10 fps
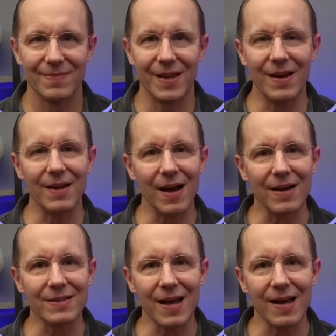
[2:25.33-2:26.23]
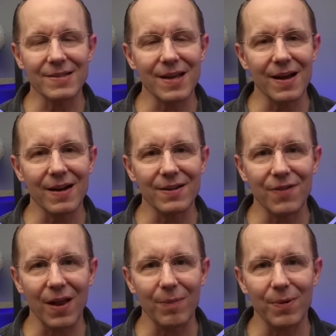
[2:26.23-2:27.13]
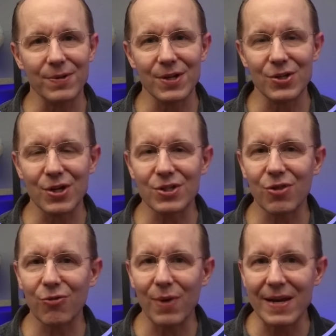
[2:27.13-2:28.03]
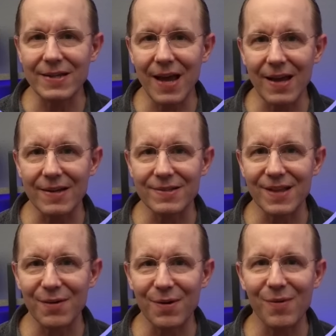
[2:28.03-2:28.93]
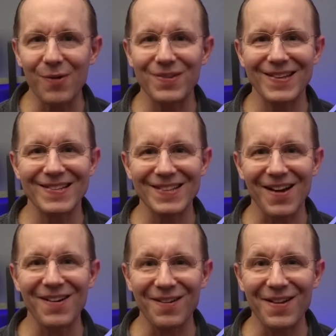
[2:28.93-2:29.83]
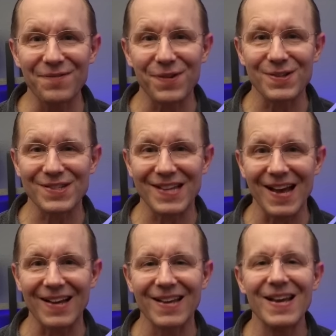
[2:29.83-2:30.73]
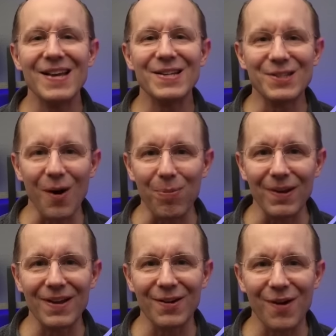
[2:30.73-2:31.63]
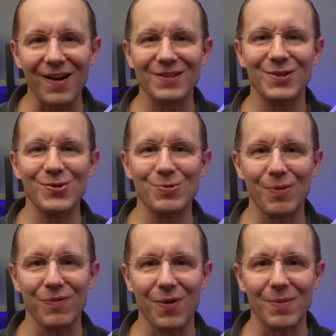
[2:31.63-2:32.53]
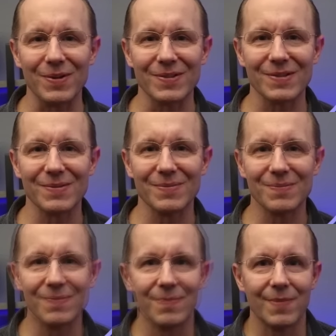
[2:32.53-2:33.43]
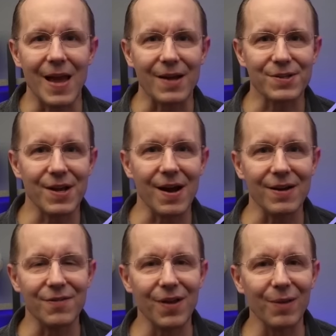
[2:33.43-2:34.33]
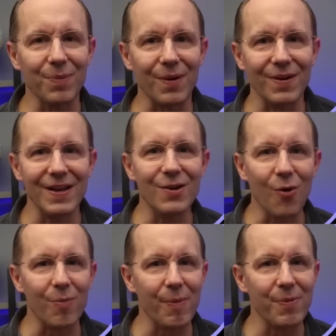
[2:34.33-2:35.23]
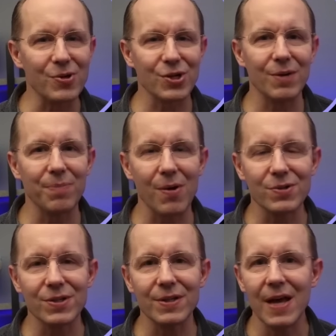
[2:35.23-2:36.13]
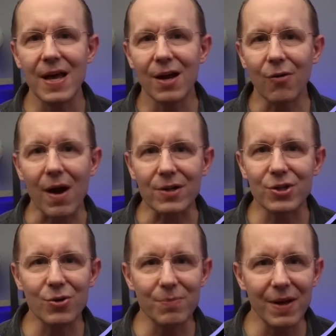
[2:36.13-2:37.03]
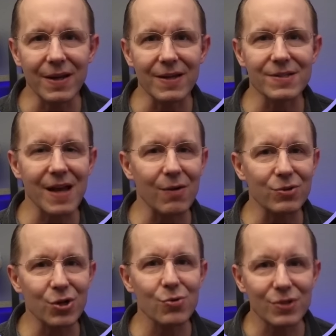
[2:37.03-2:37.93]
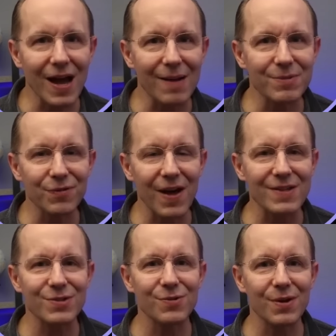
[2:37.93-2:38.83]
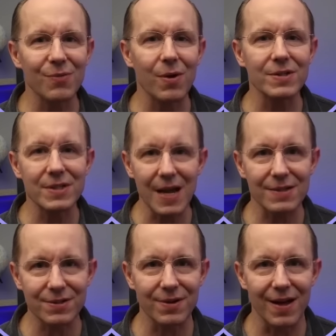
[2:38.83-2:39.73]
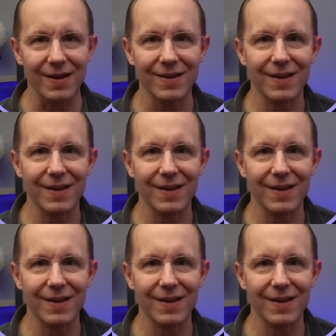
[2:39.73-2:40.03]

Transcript: In a nod to XAI developers, in just 3 days, they rewrote the entire inference stack, doubling Grok 2's performance. XAI developer Igor Babushkin posted, "Grok 2 Mini is now 2 times faster than it was yesterday."